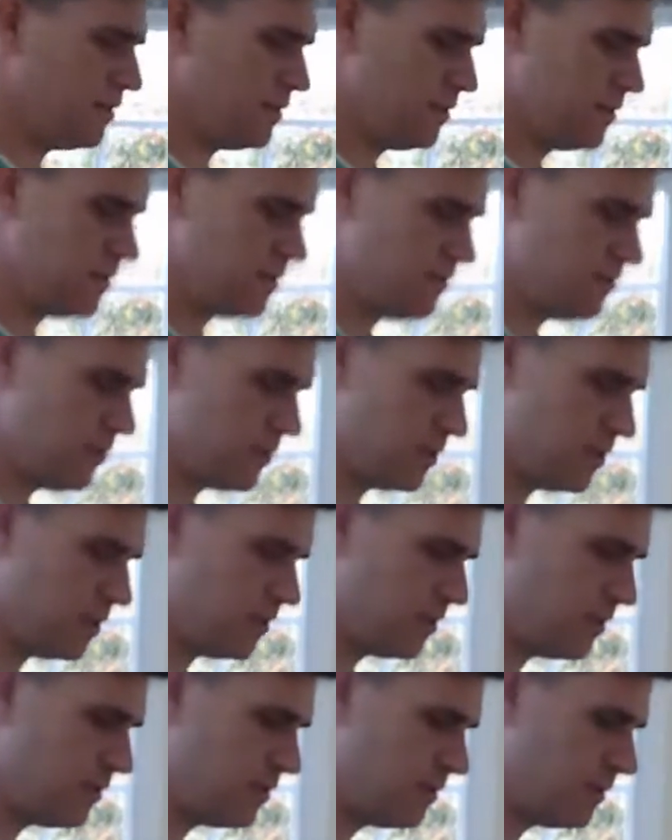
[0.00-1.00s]
There we go.
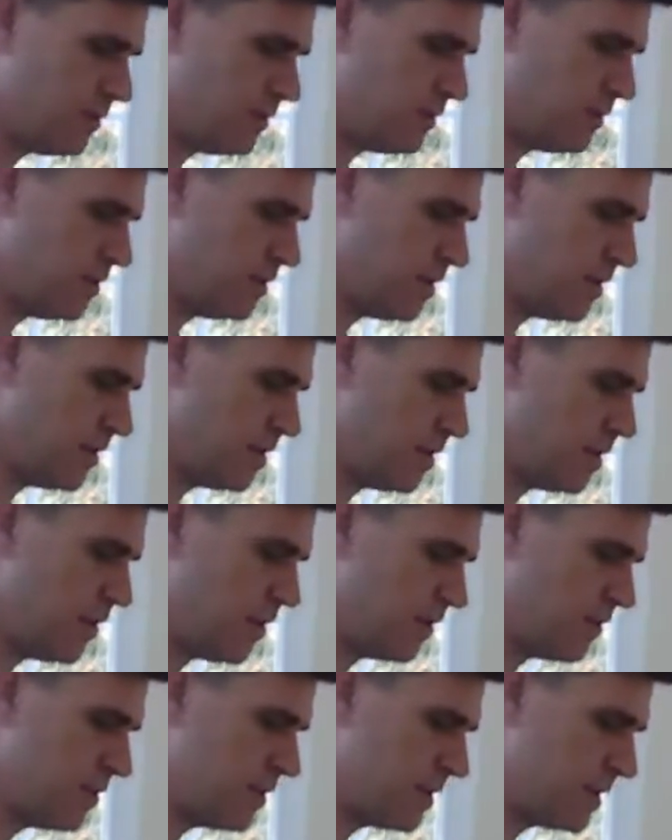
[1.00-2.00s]

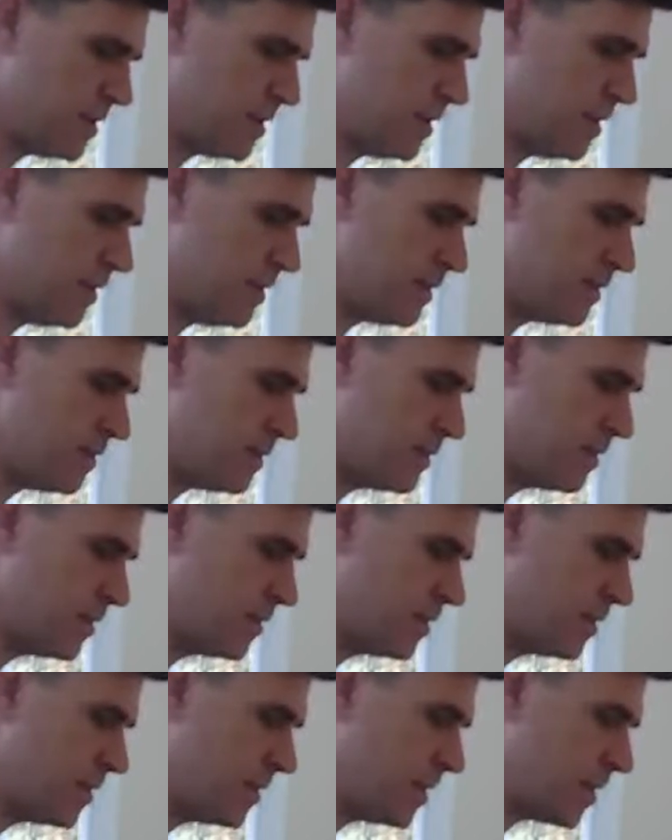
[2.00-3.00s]
Yeah, you can see
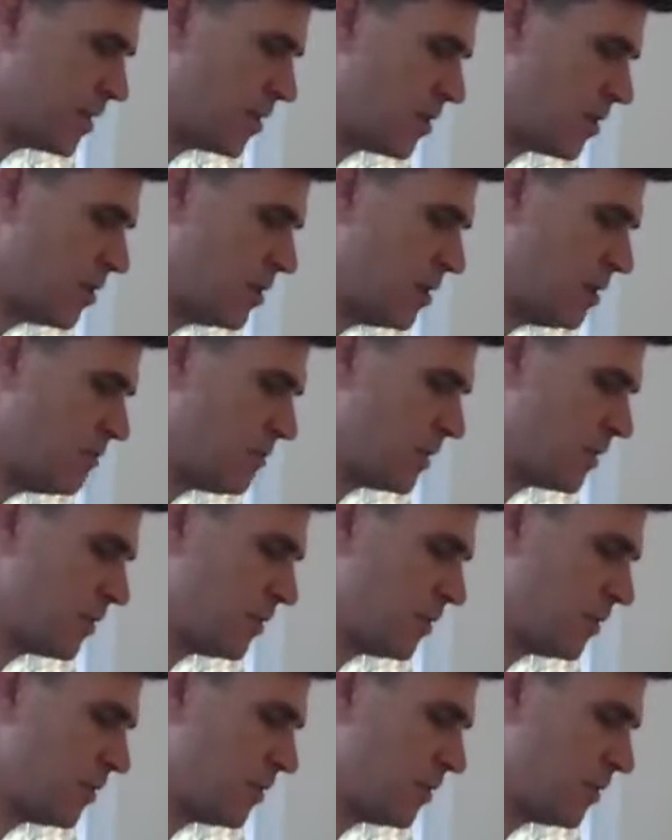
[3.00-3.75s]
that cream and